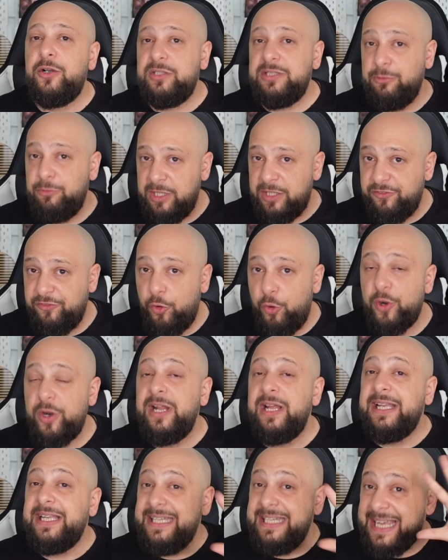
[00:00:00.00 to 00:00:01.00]
With 4,
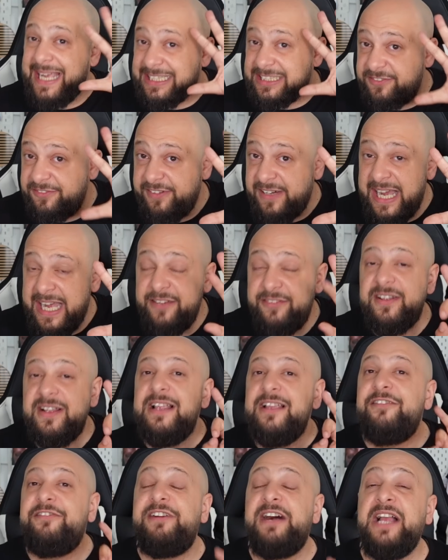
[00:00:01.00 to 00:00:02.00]
he has 5.
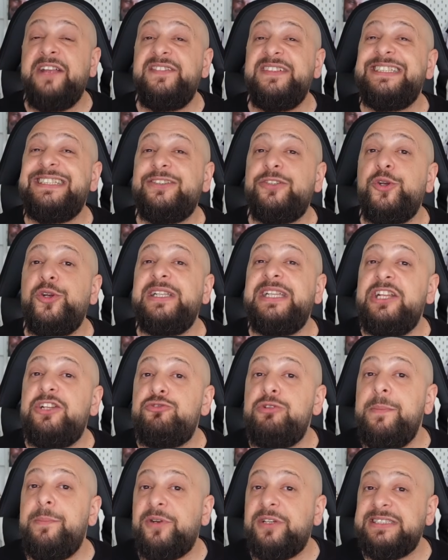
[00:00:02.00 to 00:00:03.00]
5 is
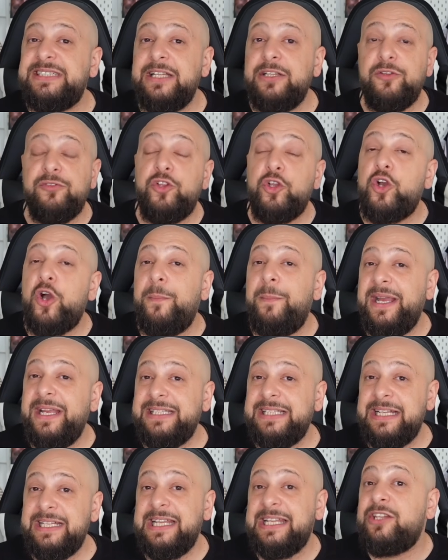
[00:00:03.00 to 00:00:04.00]
33% of the Coppa
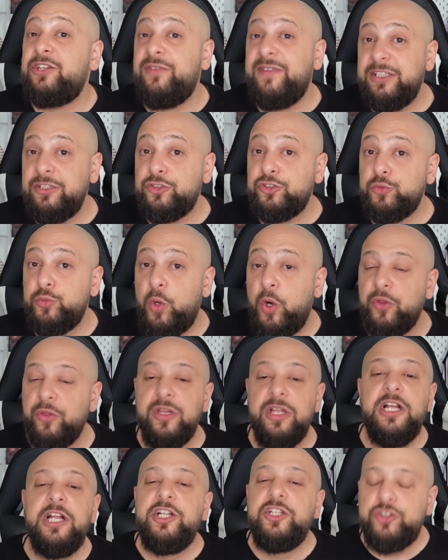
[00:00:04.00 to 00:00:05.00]
Italia that Juventus won.
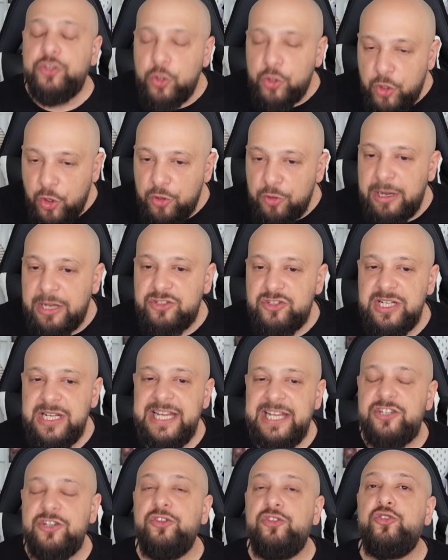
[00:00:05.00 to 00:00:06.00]
So
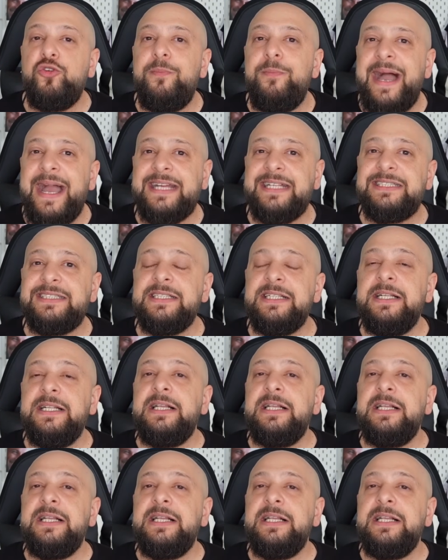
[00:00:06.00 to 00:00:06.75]
congratulations to Max.